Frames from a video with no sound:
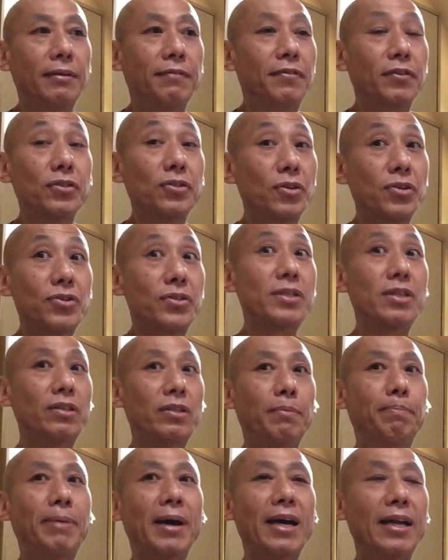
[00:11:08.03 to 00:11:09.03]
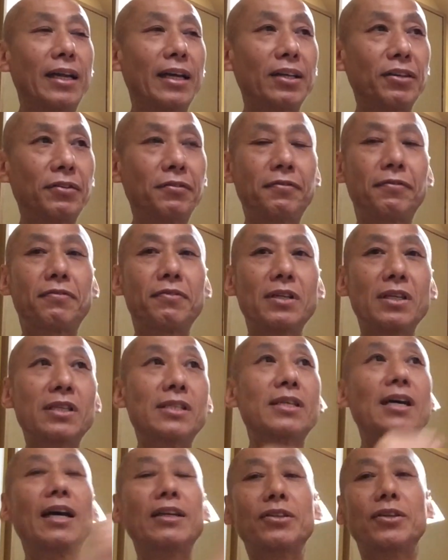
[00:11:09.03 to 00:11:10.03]
if you're not used to it, you panic, you
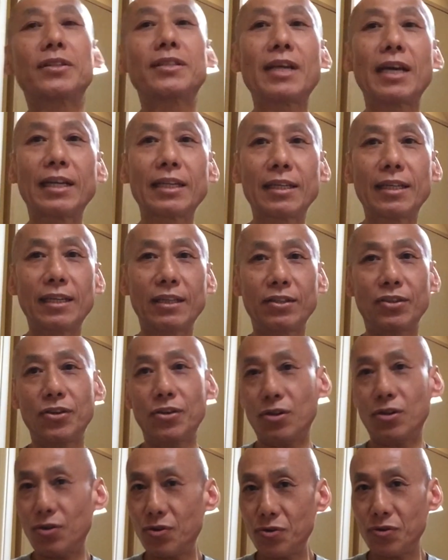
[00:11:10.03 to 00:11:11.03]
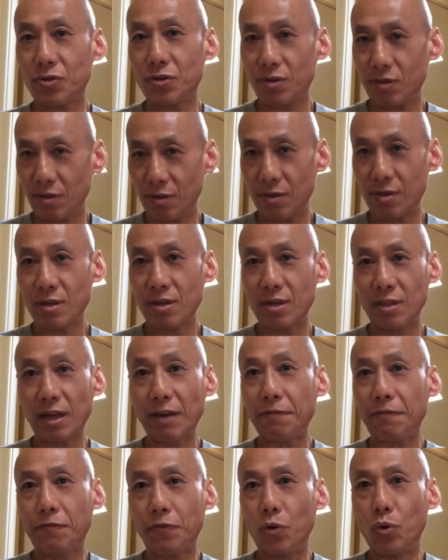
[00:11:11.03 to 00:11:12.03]
freeze, and your technique, you lose
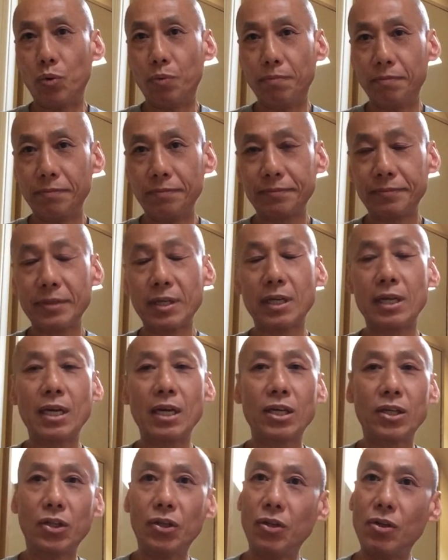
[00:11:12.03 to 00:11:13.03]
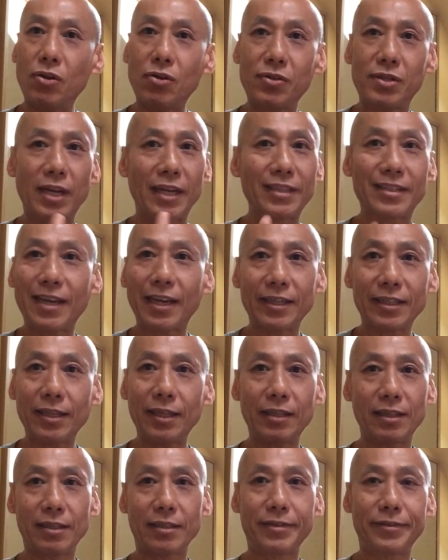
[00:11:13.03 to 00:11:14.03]
that form, you lose that
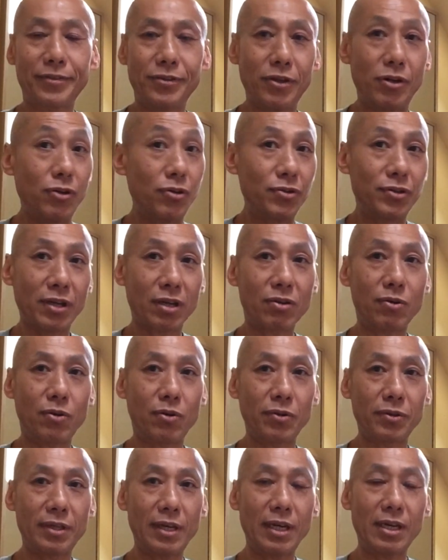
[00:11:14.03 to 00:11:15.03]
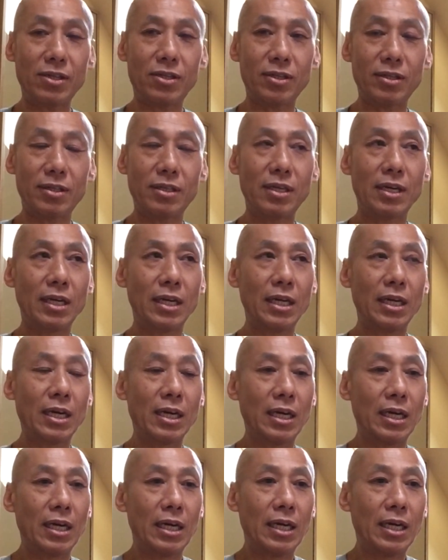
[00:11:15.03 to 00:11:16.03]
technique, you lose the coordination.
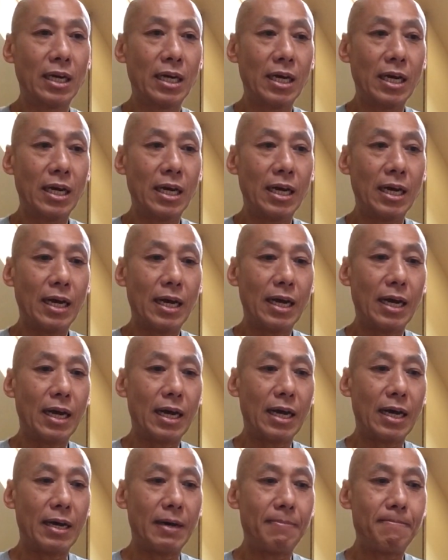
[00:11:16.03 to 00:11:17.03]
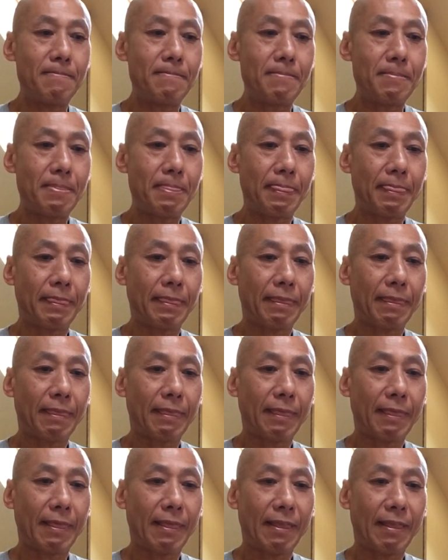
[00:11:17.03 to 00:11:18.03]
And
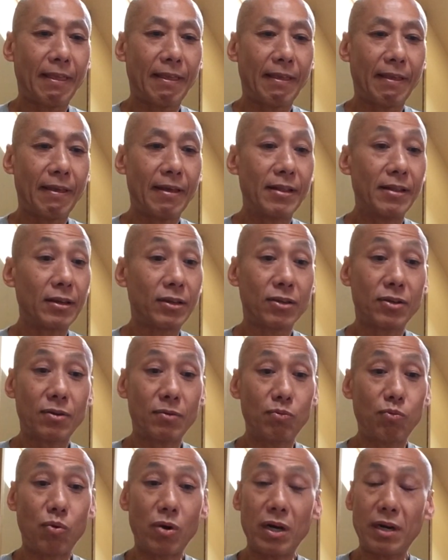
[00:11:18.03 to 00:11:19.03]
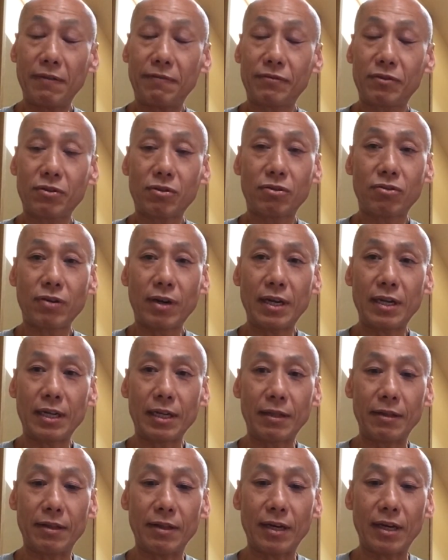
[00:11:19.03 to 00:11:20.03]
a good way of
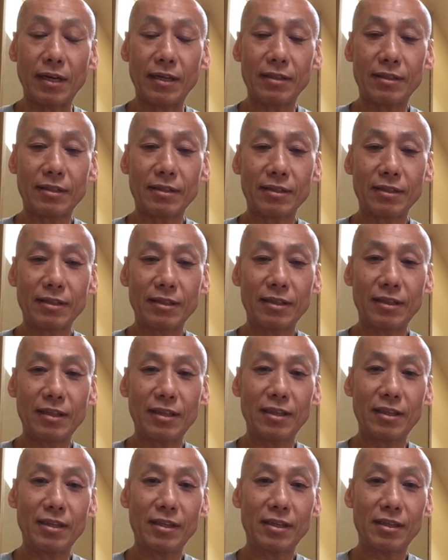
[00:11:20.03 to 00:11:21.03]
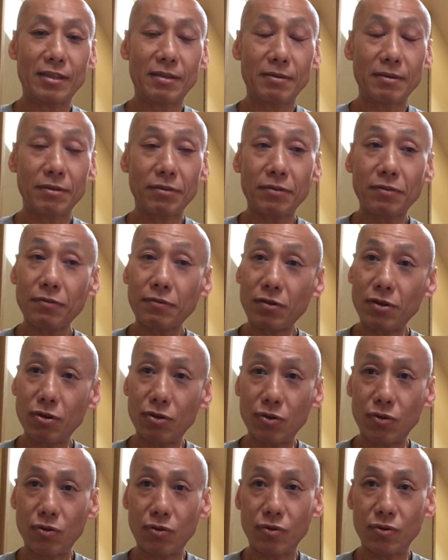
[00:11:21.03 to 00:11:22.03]
training that is
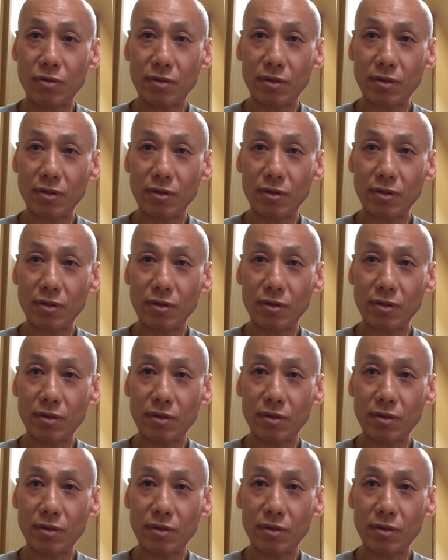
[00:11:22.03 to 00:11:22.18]
through